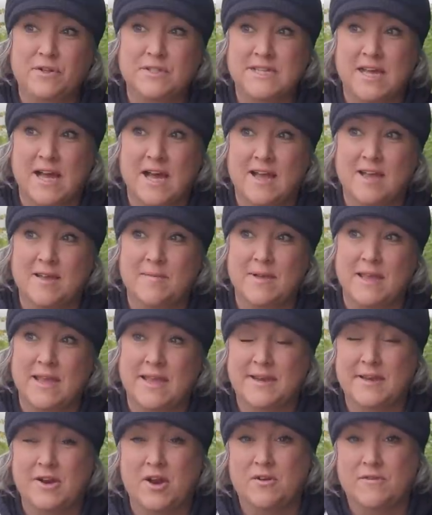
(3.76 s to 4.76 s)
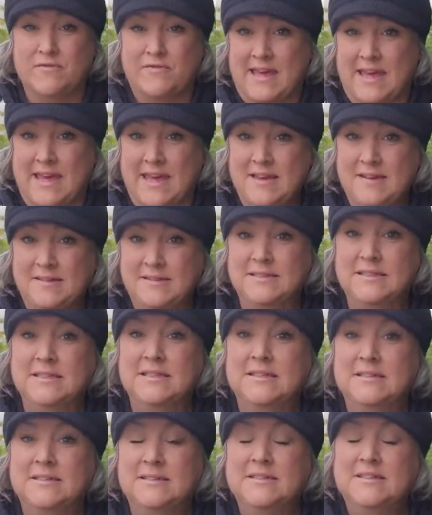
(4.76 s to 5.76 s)
full-time in an RV
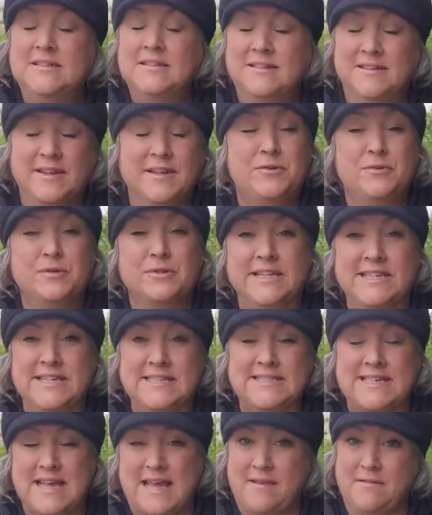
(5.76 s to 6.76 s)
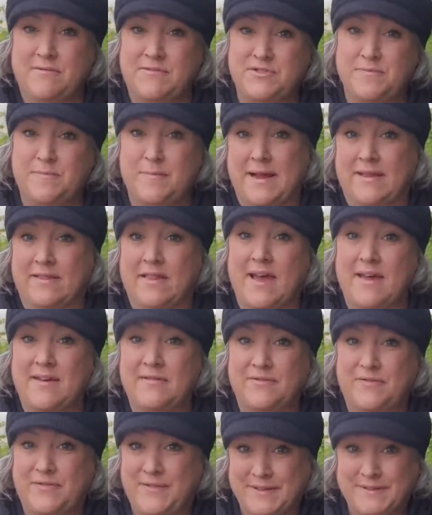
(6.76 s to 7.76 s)
literally saved my
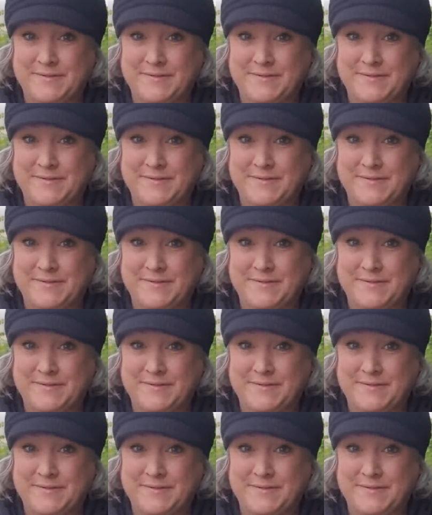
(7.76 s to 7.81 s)
life.